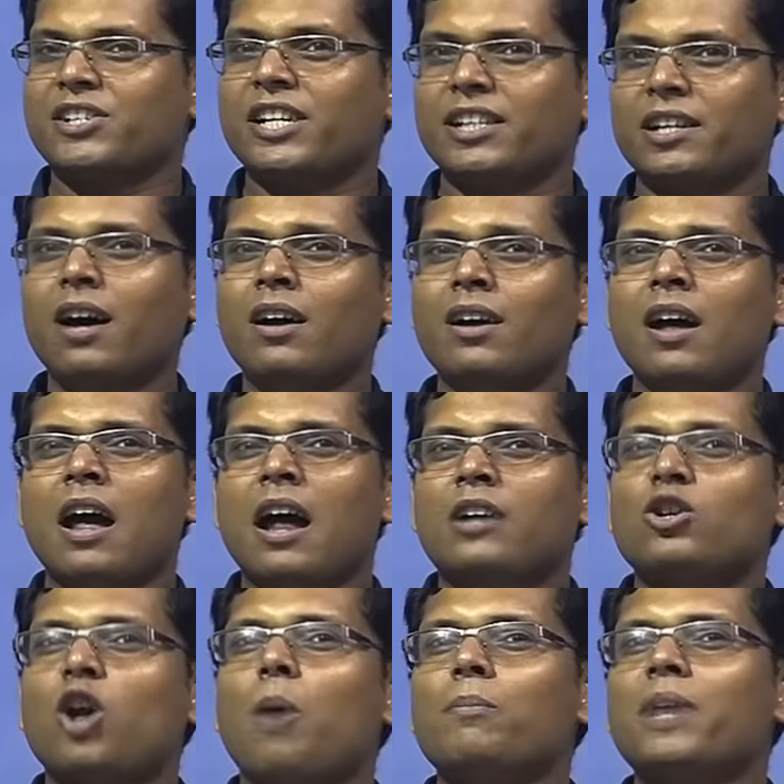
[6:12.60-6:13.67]
data
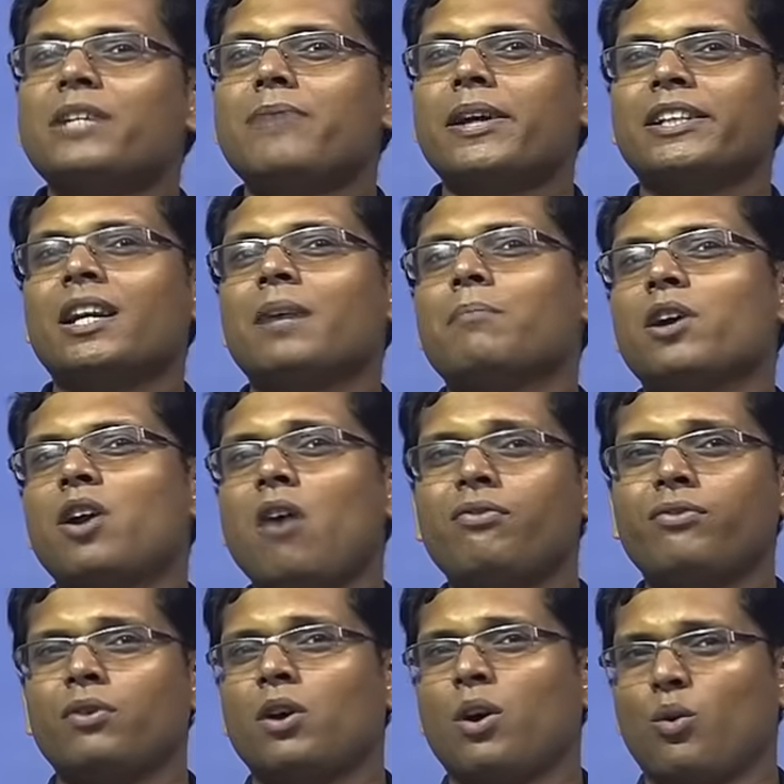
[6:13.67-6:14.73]
normalized by the number
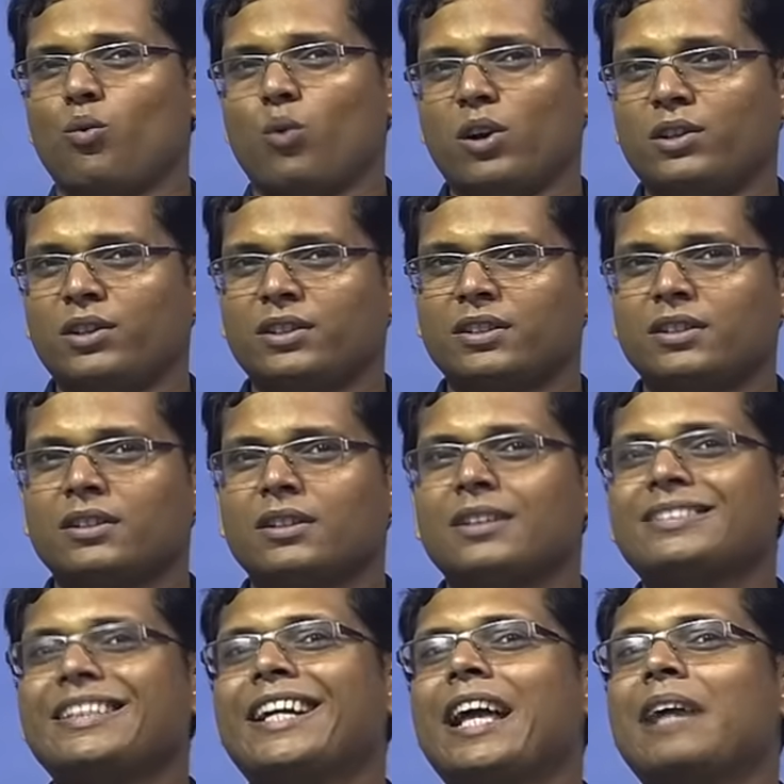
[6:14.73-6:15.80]
of words
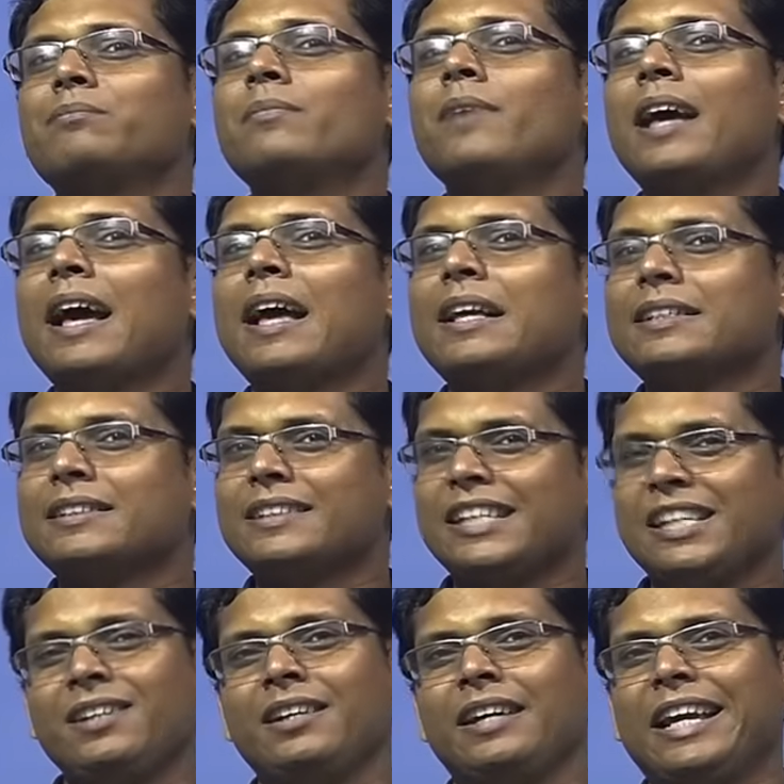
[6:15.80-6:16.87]
that I am
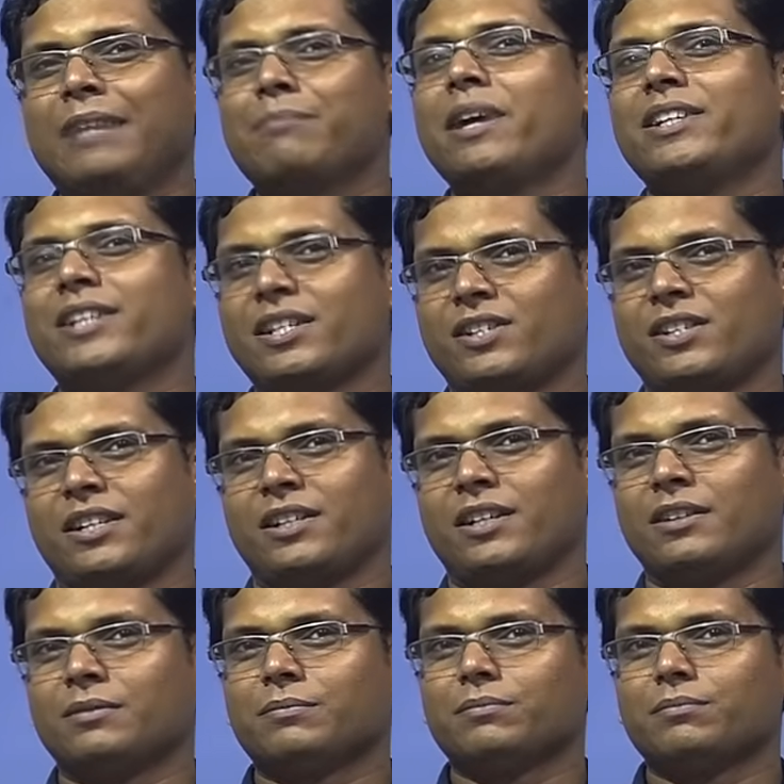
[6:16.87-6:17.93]
seeing in my test data.
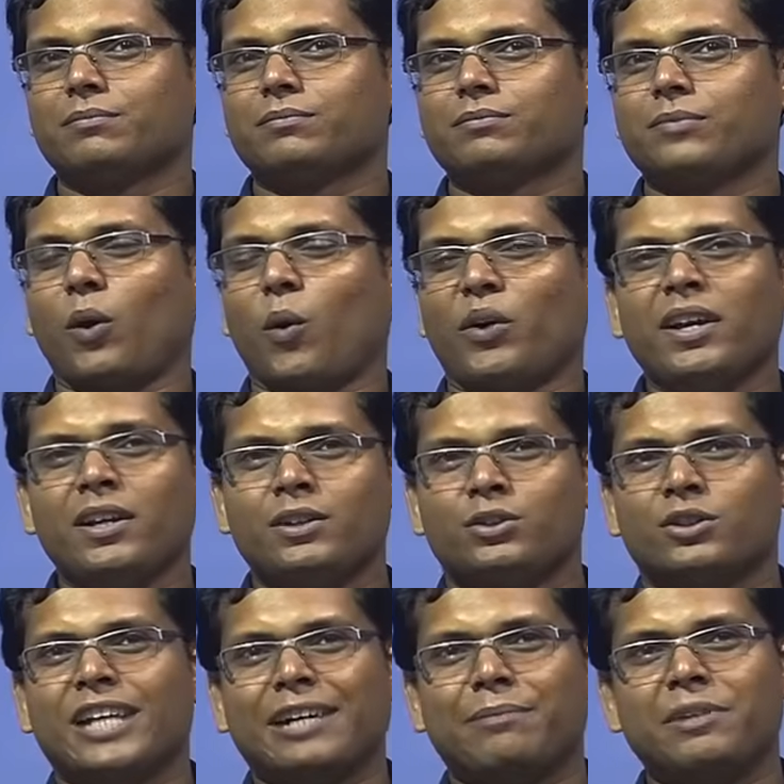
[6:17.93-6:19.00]
Okay. So
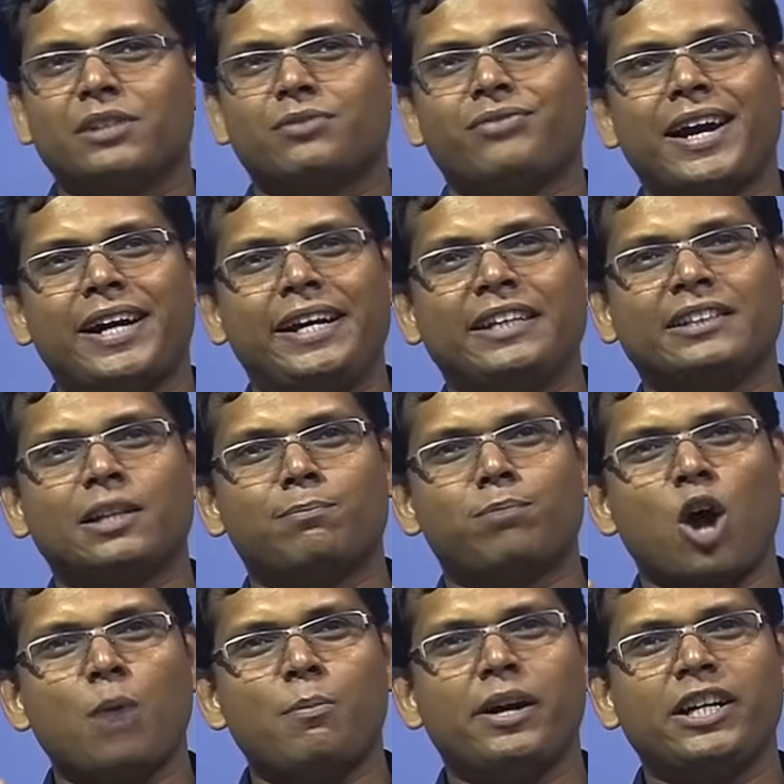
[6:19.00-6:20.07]
that means finding the
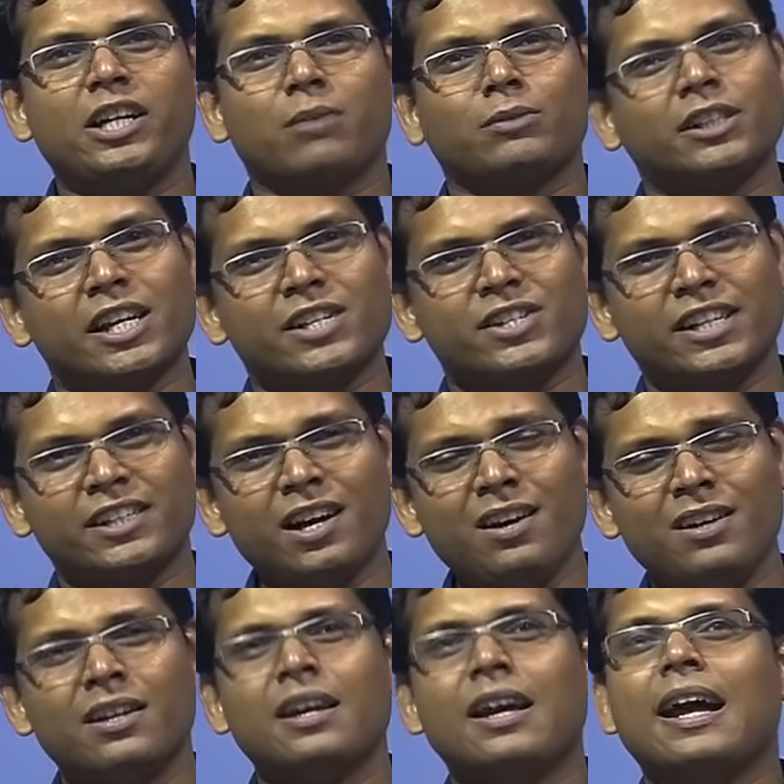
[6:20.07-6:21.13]
probability of the test data
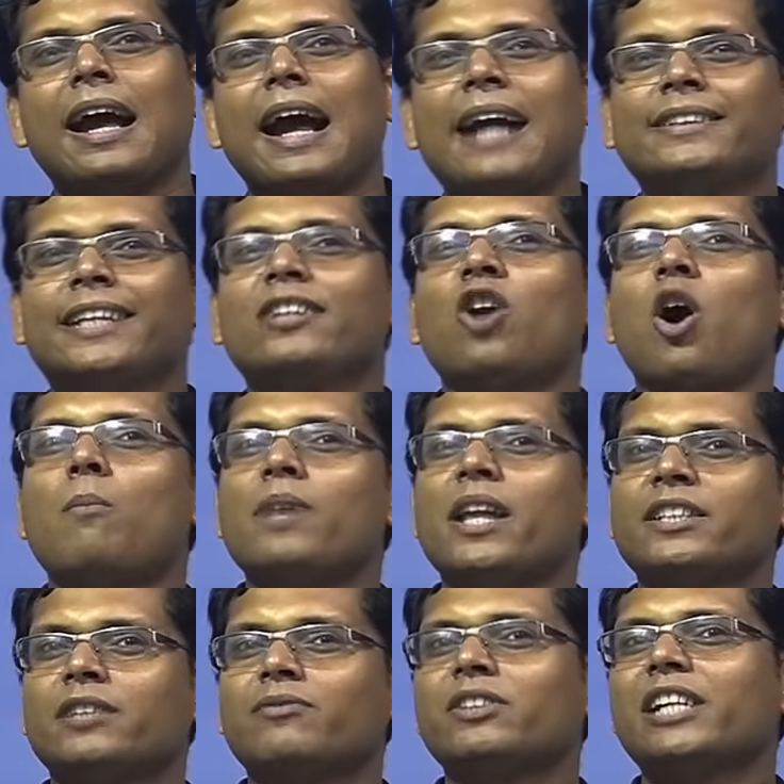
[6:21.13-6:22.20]
and then normalize
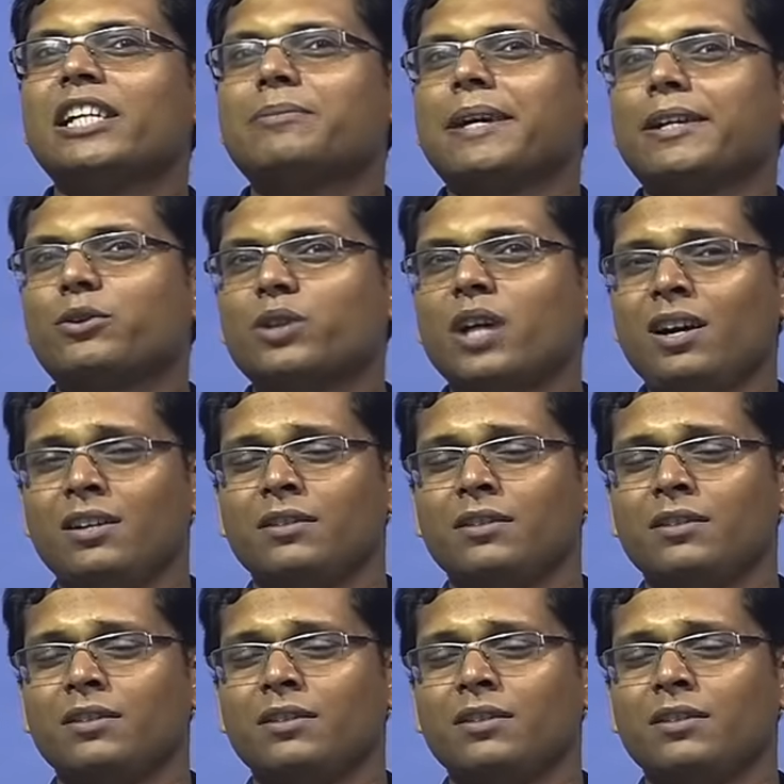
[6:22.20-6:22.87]
it with respect to the